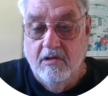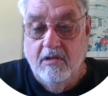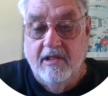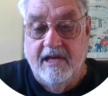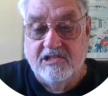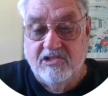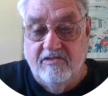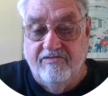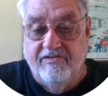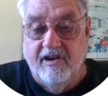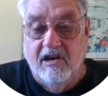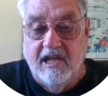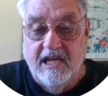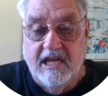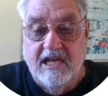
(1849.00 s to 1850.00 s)
That's a
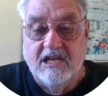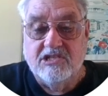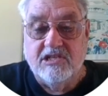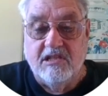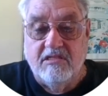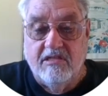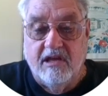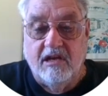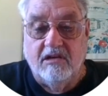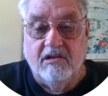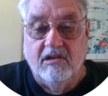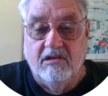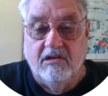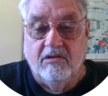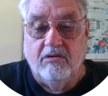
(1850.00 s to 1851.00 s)
fairly easy thing to
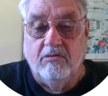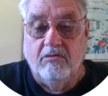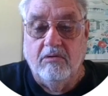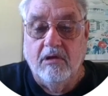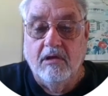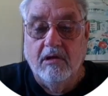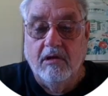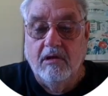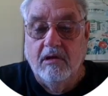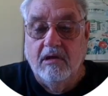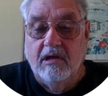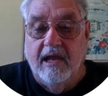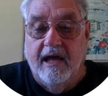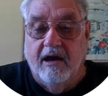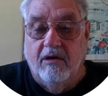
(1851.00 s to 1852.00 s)
do.
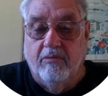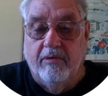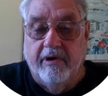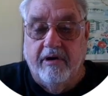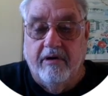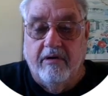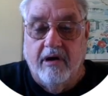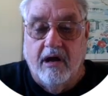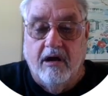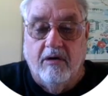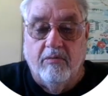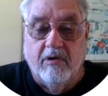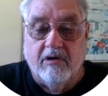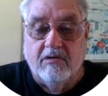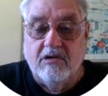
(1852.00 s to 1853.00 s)
Now
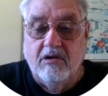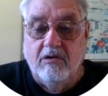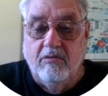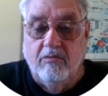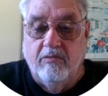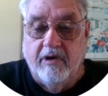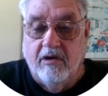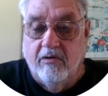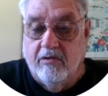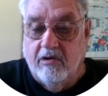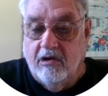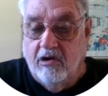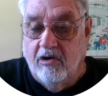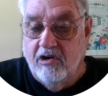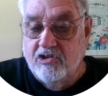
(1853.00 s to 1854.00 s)
we're going to
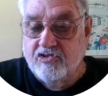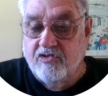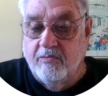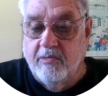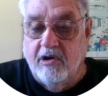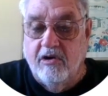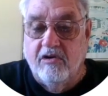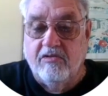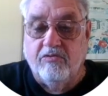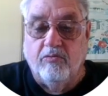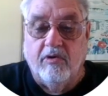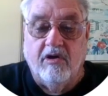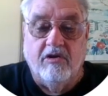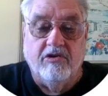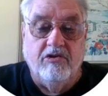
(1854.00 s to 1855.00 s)
launch from Earth. We're
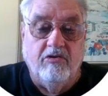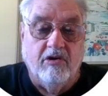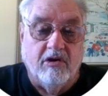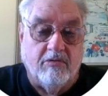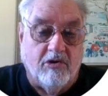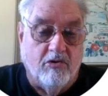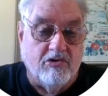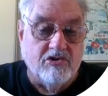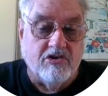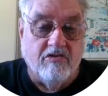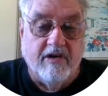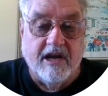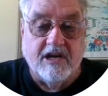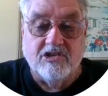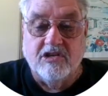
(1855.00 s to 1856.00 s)
going to do a course
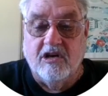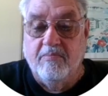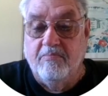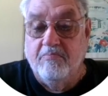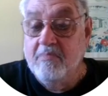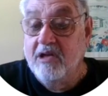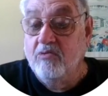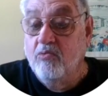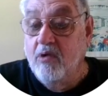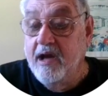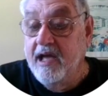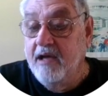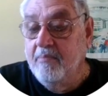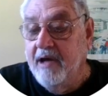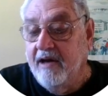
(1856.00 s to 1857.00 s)
correction
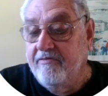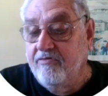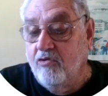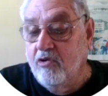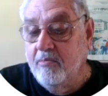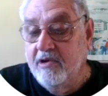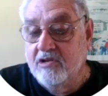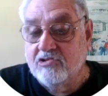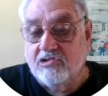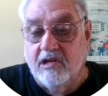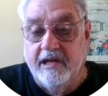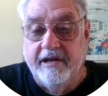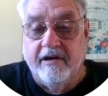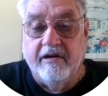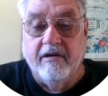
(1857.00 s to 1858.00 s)
midway about 4 months
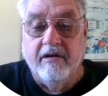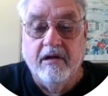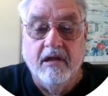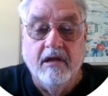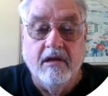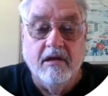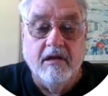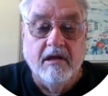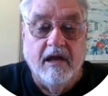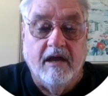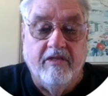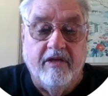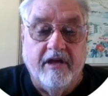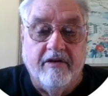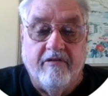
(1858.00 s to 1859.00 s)
later, and
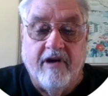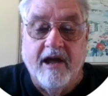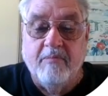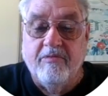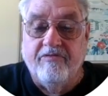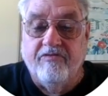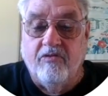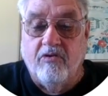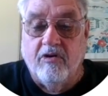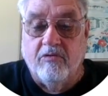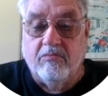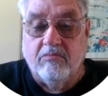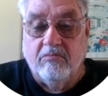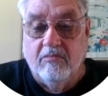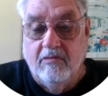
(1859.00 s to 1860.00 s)
then right
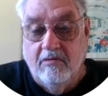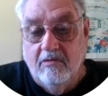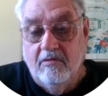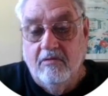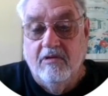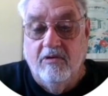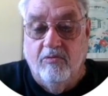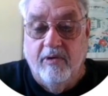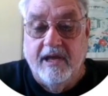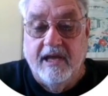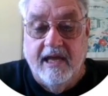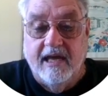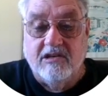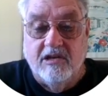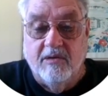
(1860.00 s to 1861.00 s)
before we
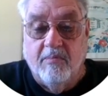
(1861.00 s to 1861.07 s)
get to